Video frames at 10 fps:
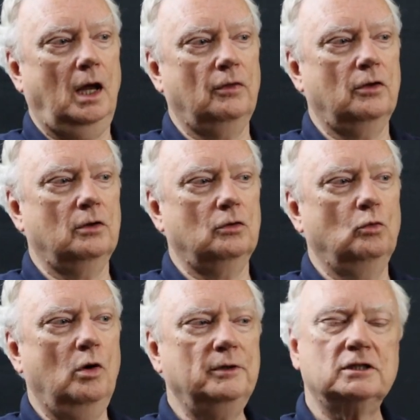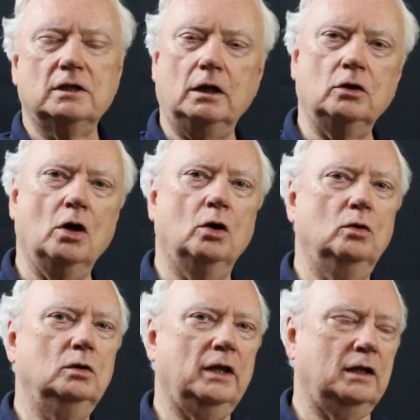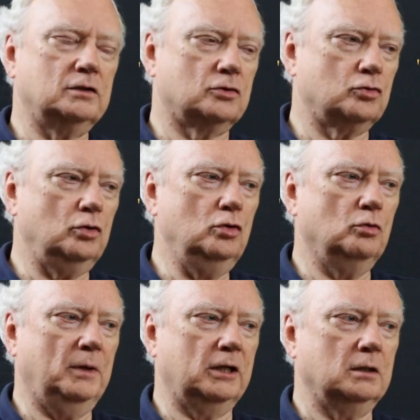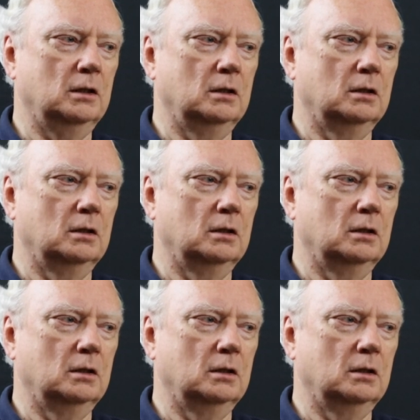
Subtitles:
And the woman said, "No, that's true, but